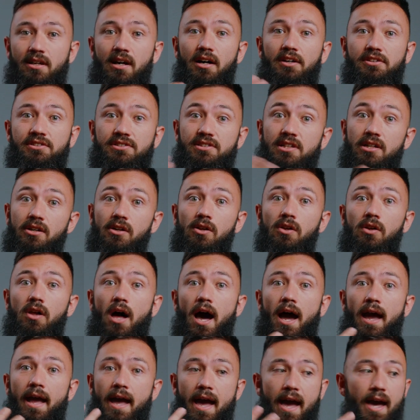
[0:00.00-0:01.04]
until
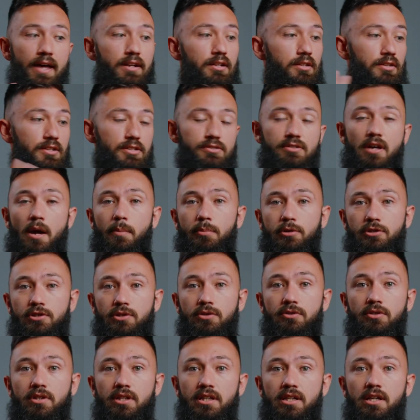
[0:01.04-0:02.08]
I had this
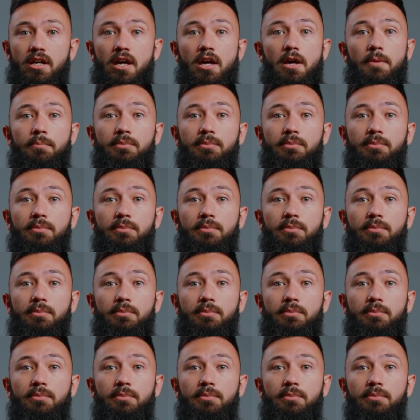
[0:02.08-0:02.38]
opportunity,